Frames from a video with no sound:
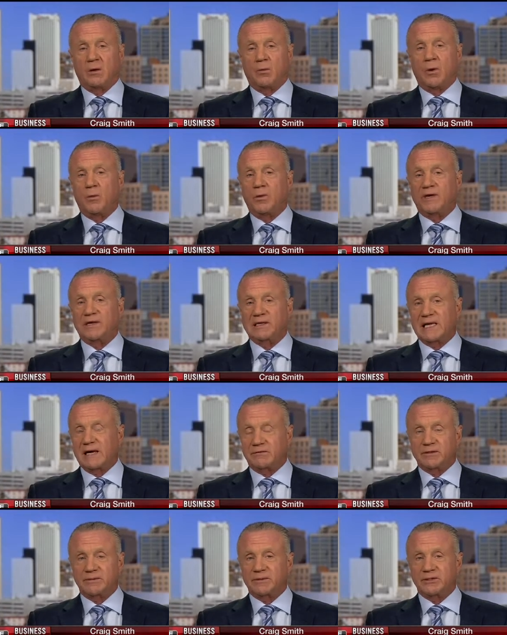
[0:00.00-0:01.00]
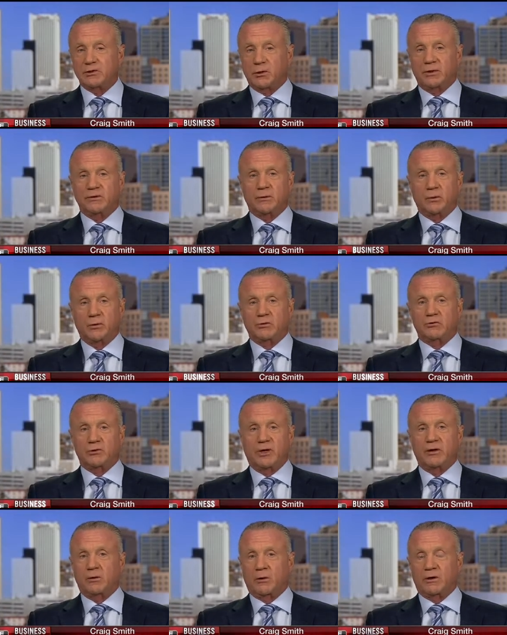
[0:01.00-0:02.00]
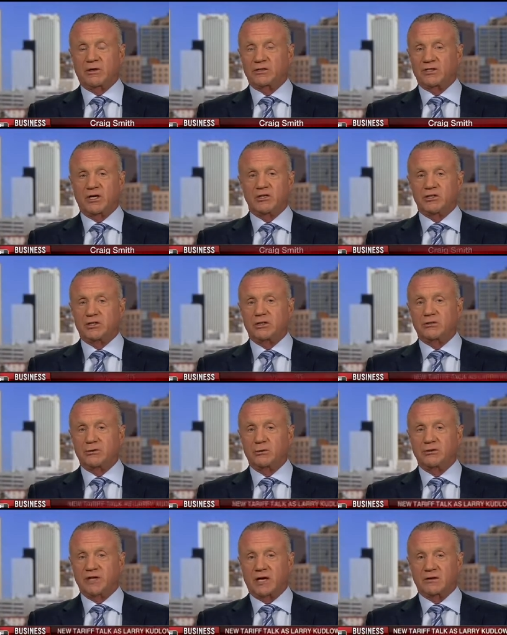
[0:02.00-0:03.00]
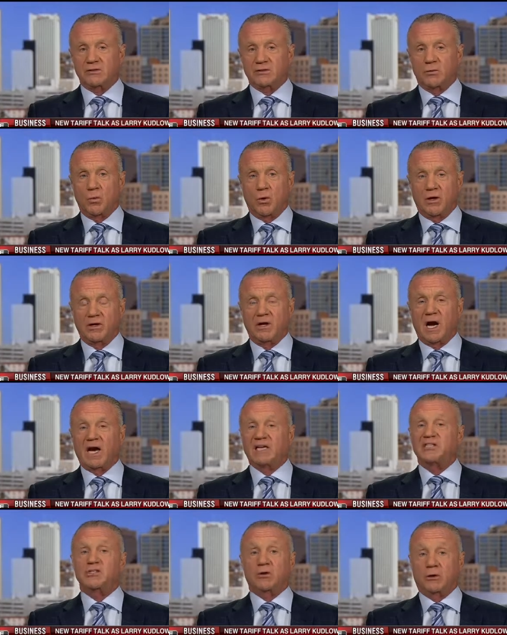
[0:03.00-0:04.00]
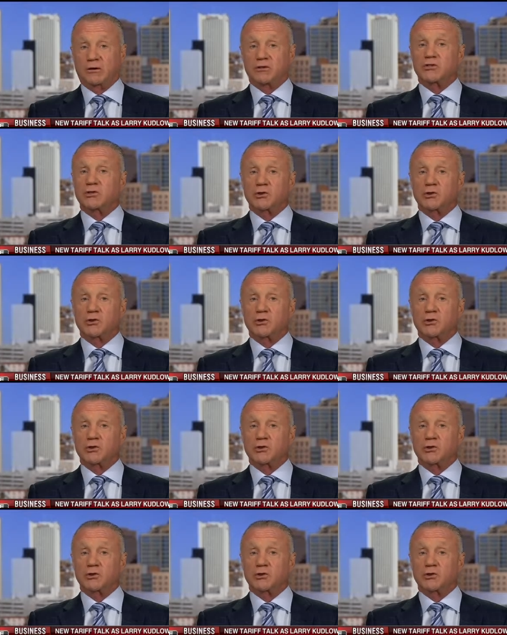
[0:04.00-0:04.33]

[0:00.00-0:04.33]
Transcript: When we allowed them to join the World Trade Organization in 2001, I started